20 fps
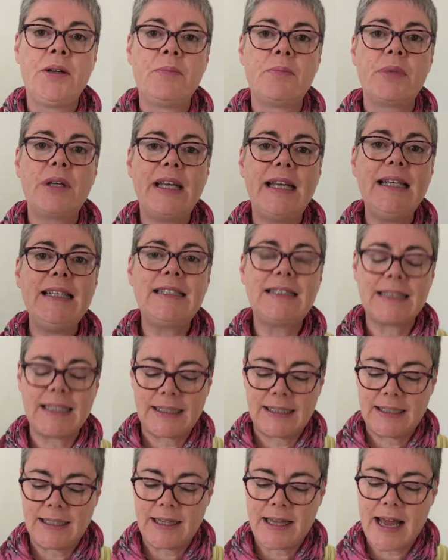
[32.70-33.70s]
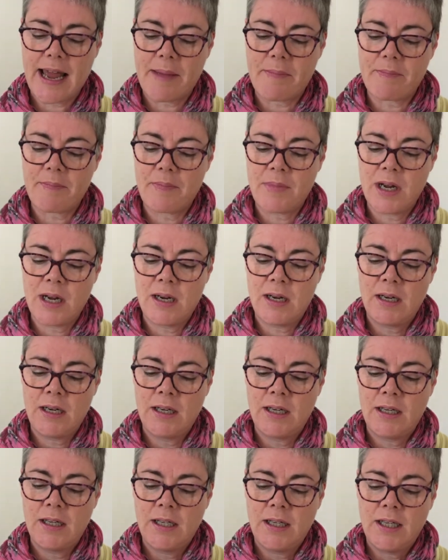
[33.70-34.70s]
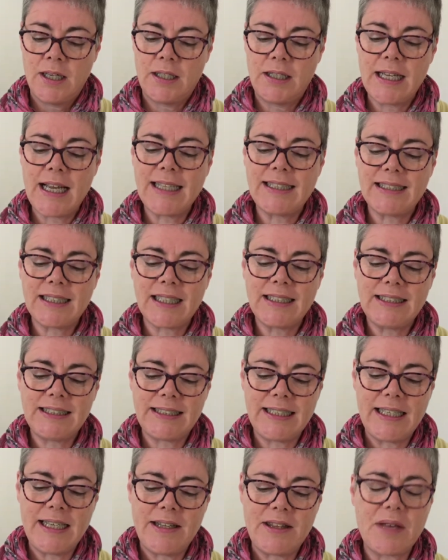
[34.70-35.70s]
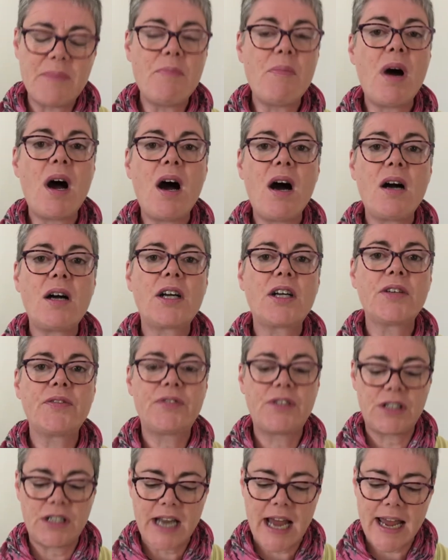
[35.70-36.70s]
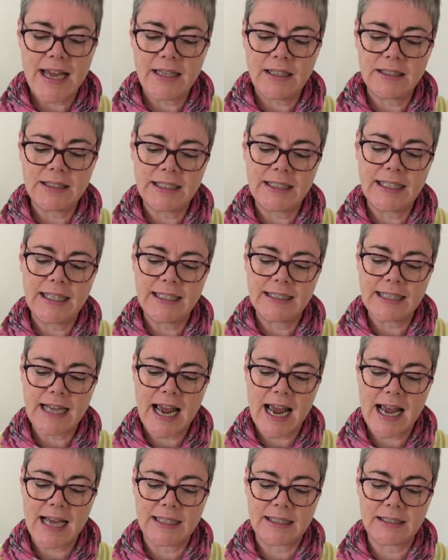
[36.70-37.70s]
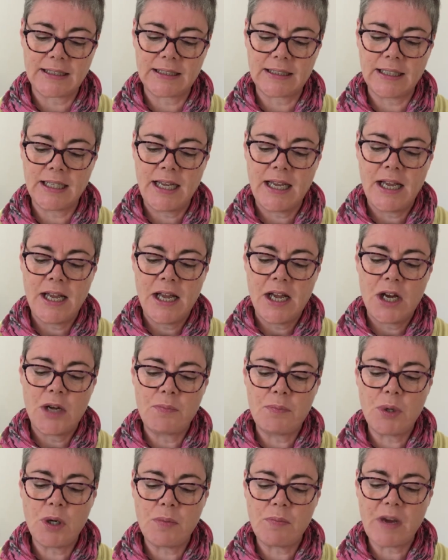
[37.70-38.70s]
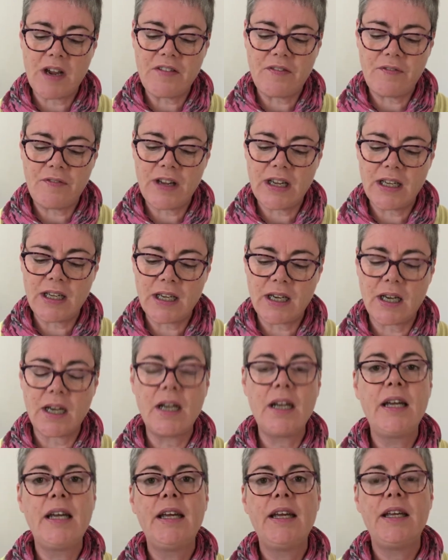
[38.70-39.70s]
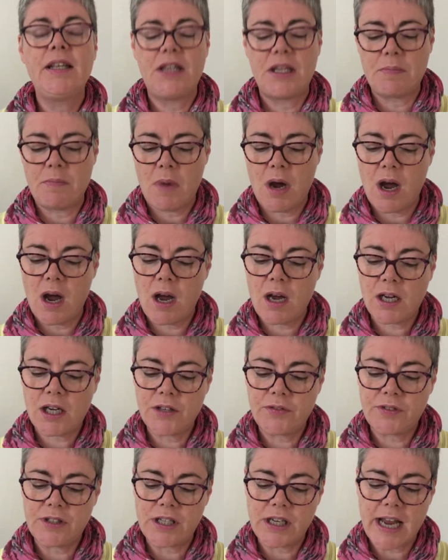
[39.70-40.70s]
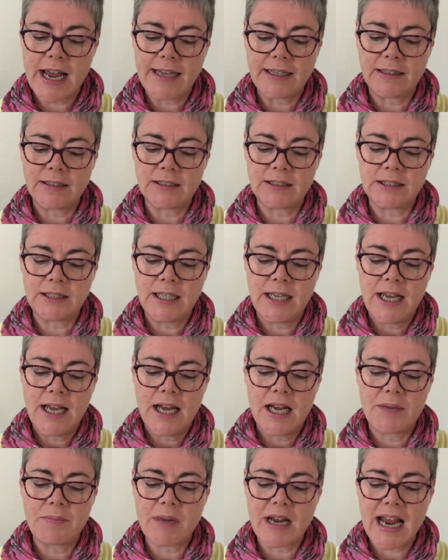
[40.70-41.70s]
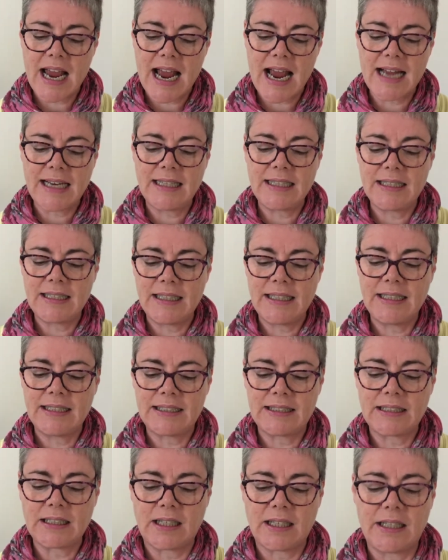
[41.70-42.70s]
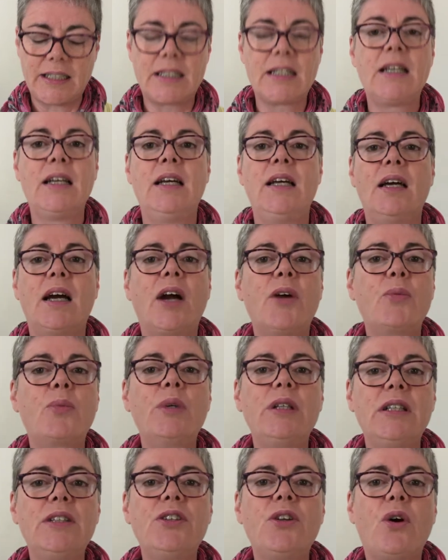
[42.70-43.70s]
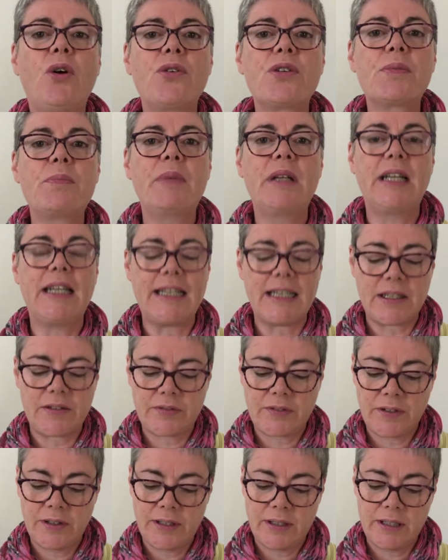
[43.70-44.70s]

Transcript: But he said to them, "Unless I see the mark of the nails in his hands, and put my finger in the mark of the nails, and my hand in his side, I will not believe."